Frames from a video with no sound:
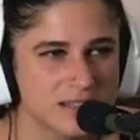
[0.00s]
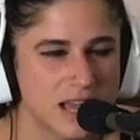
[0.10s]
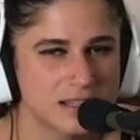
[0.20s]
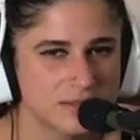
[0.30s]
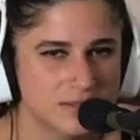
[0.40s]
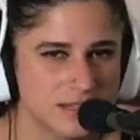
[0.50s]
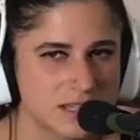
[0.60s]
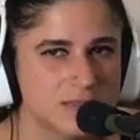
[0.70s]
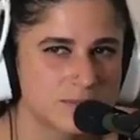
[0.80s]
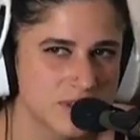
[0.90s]
it
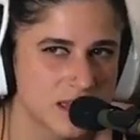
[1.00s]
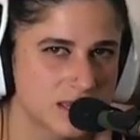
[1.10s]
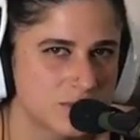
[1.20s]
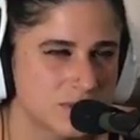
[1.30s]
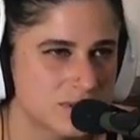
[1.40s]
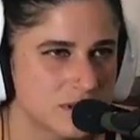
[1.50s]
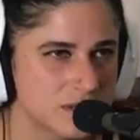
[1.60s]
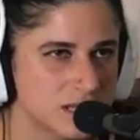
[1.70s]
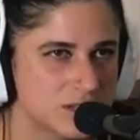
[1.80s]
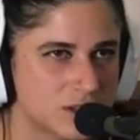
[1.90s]
seems like
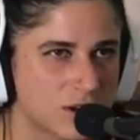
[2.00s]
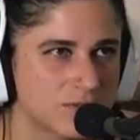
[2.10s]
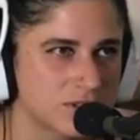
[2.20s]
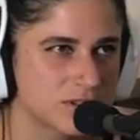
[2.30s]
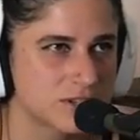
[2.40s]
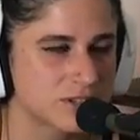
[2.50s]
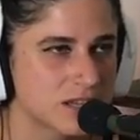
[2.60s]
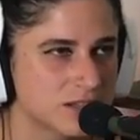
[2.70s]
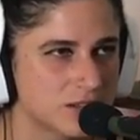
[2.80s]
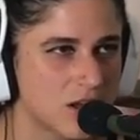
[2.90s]
it took over such a
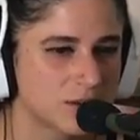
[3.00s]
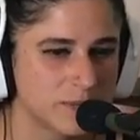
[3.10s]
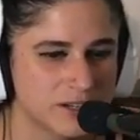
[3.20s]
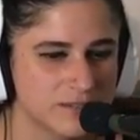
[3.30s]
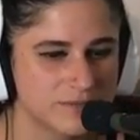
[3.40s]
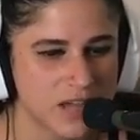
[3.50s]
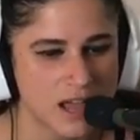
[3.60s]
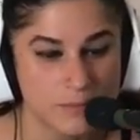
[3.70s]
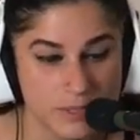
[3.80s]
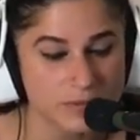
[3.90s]
long period of
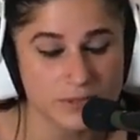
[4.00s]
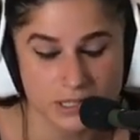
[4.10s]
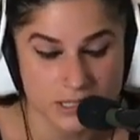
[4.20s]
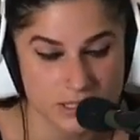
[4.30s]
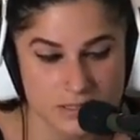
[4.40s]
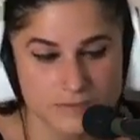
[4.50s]
time, but it really didn't.